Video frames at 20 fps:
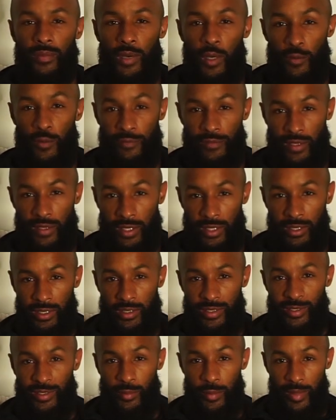
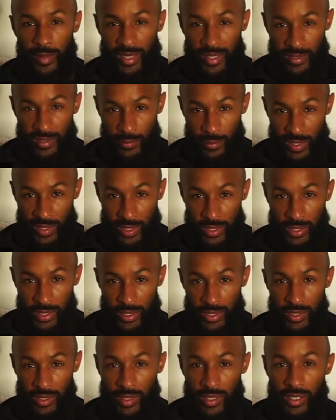Hopefully she'll be back next
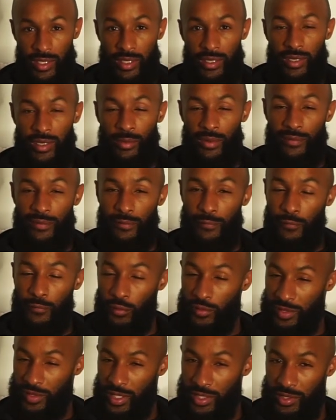week. We'll have a
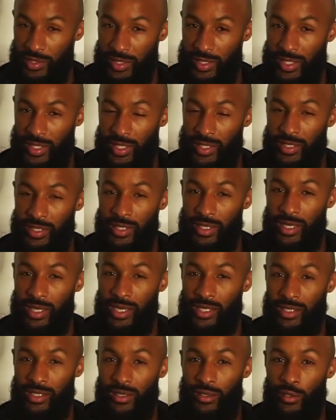full schedule again
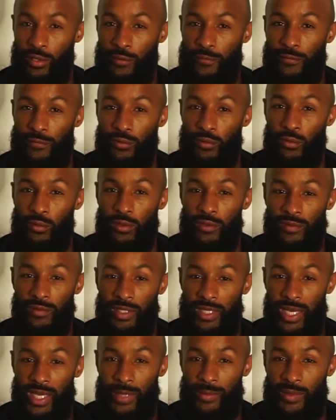and can go through all of
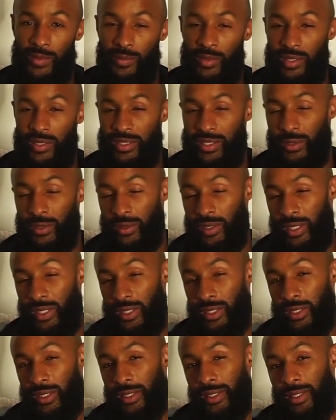the games. But until
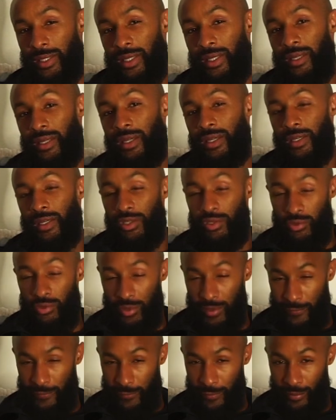then,
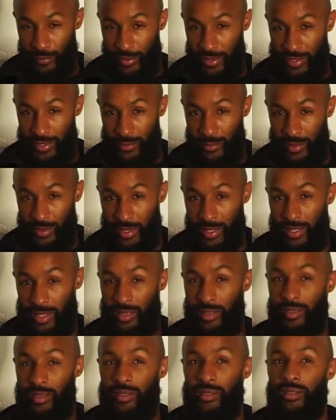enjoy the football this
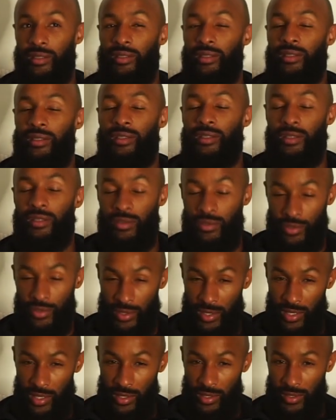weekend.
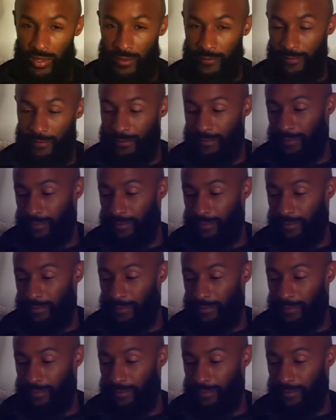Good luck.